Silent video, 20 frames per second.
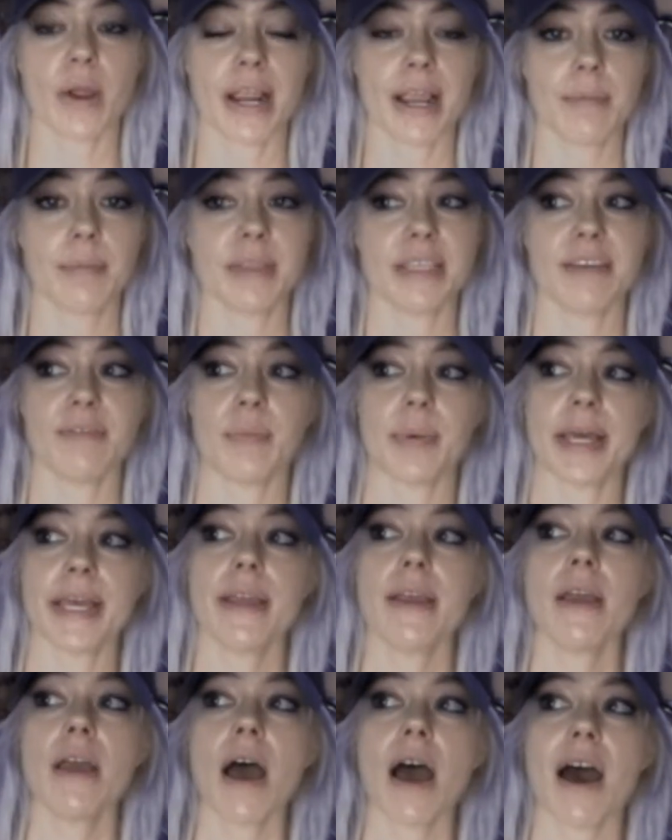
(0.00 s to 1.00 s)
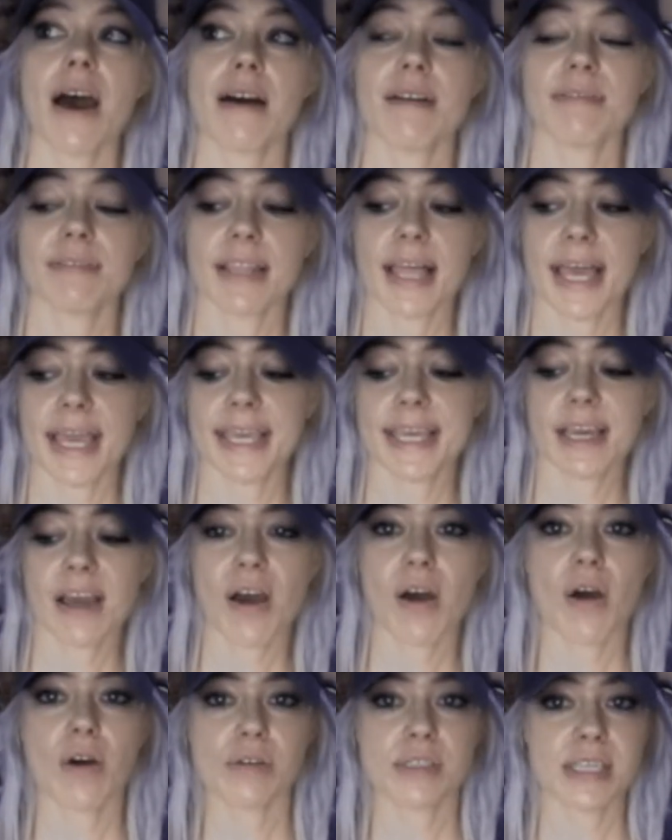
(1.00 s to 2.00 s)
I believe, but of like,
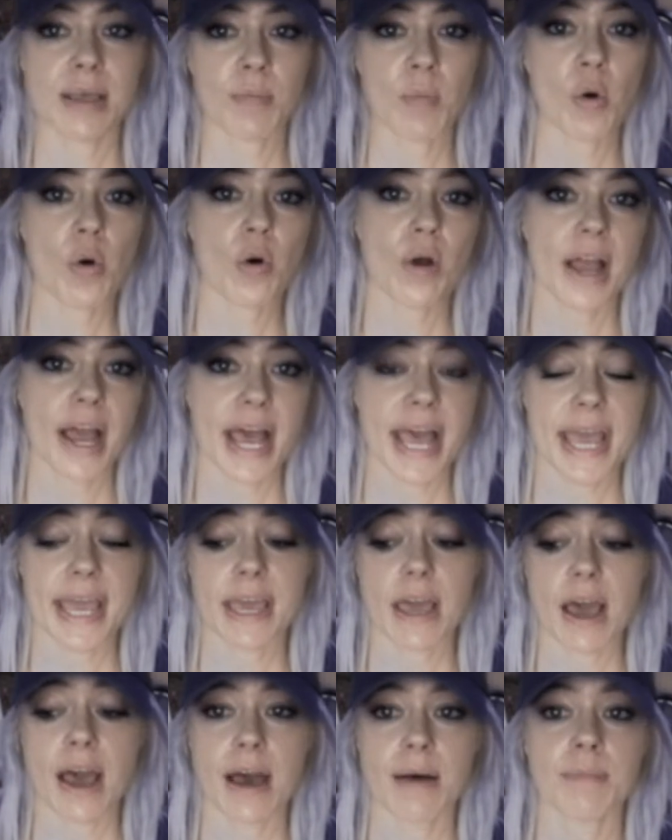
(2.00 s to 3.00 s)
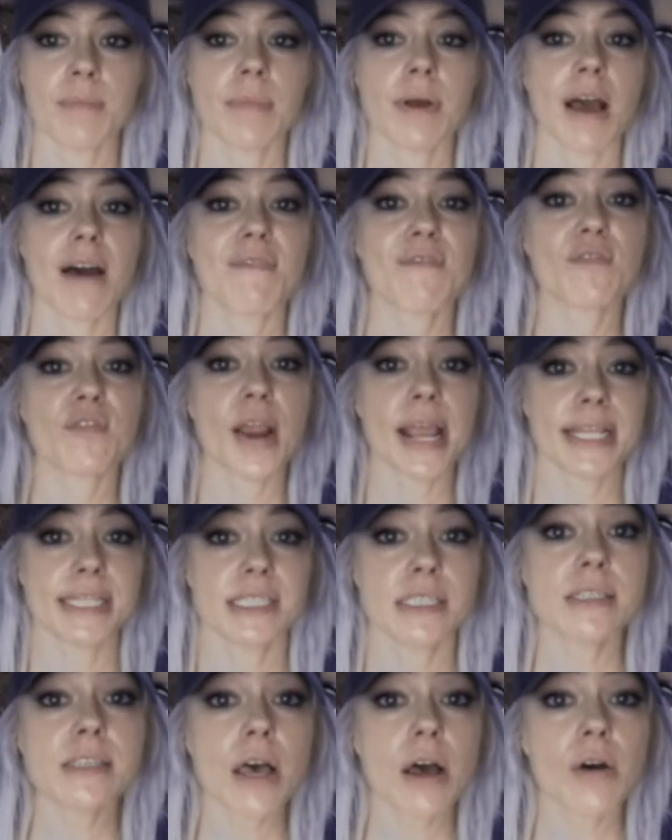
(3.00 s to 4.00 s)
oh, some old guy, a
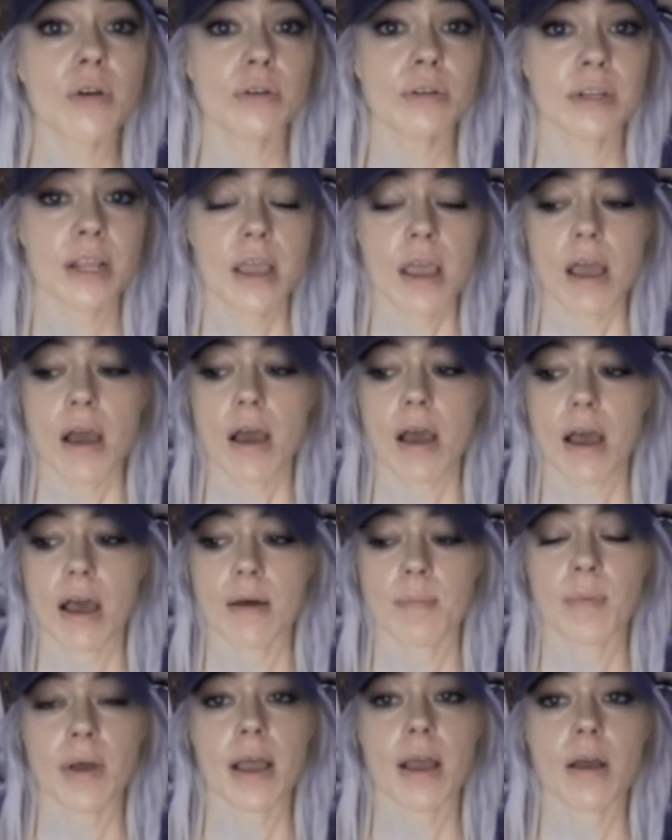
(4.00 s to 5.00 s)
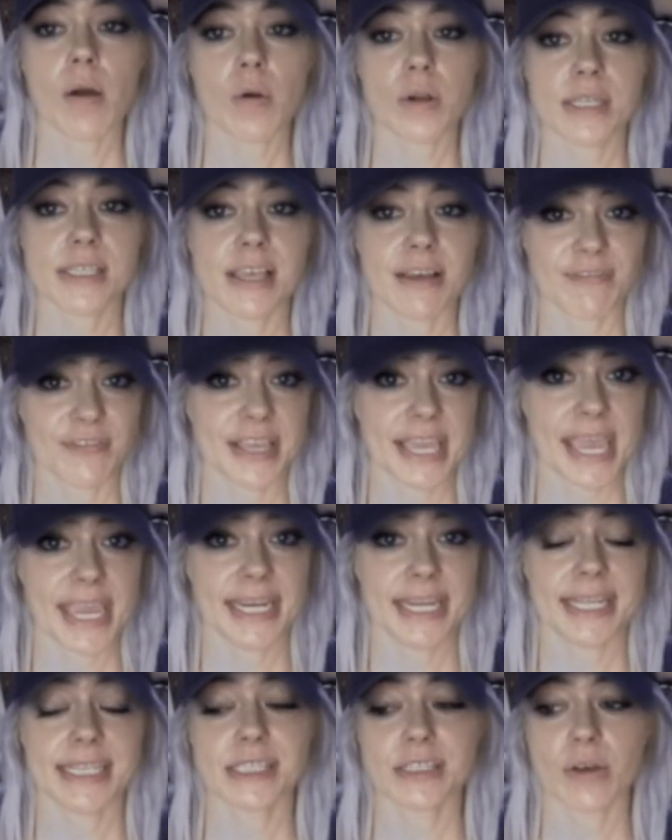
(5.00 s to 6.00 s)
friend zone, or
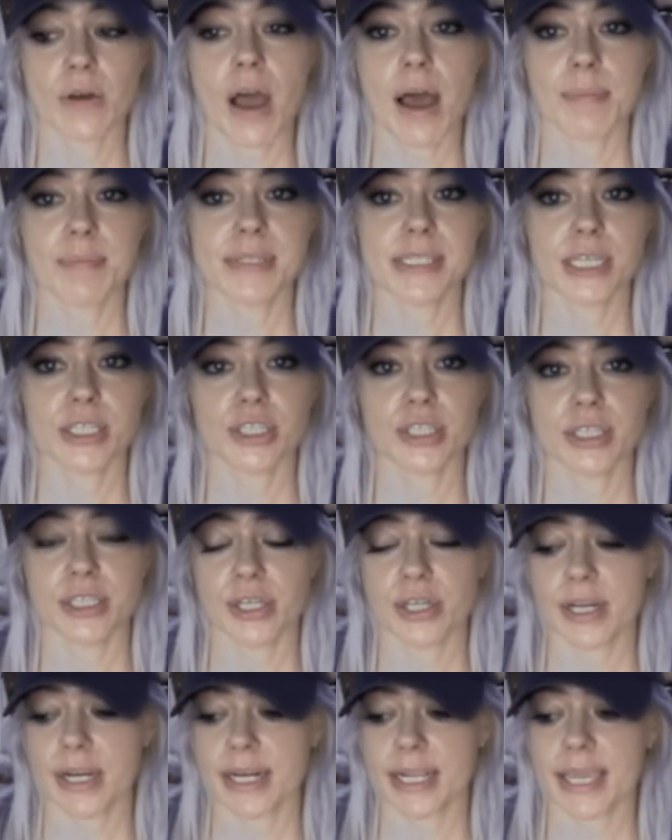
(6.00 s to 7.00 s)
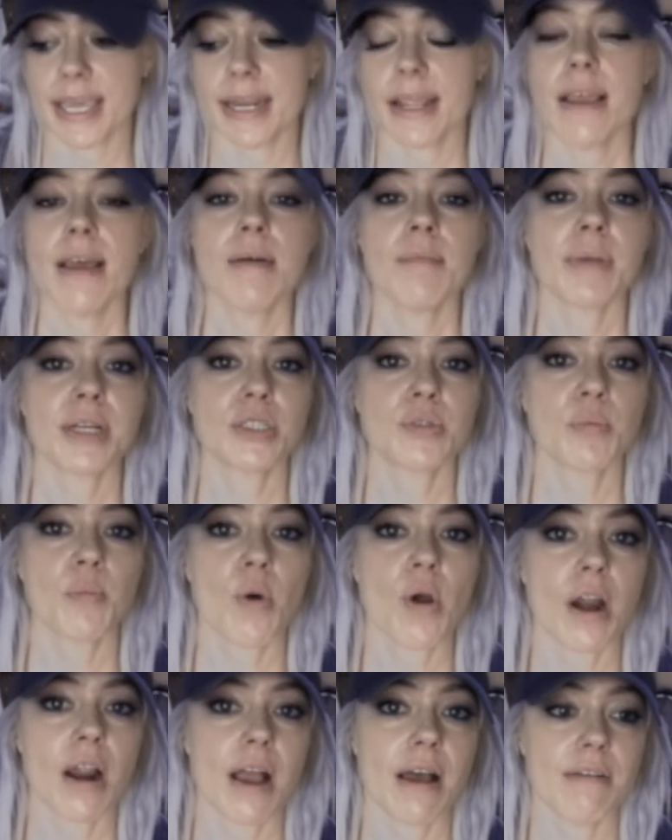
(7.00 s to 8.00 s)
suffocating. So opposition, you're gonna get much
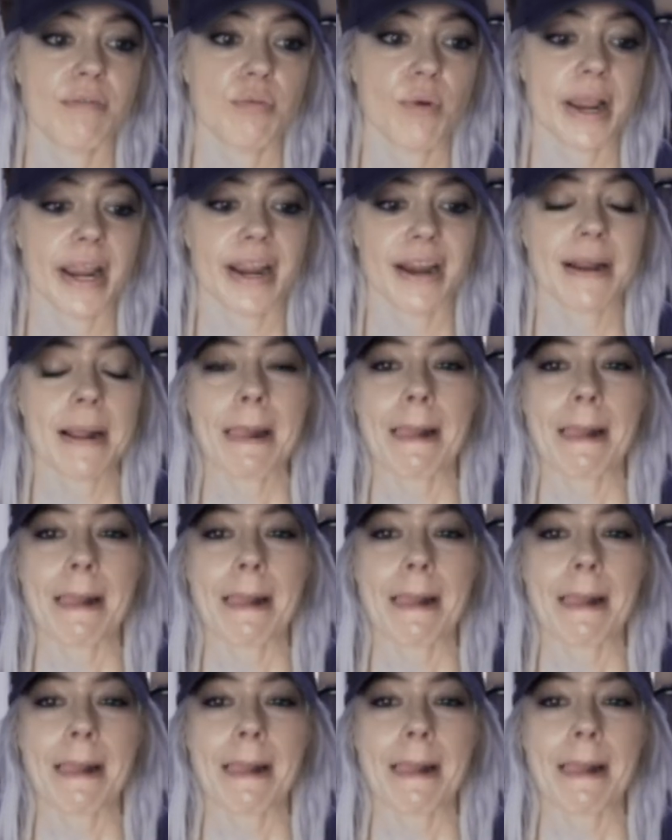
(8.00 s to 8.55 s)
more of where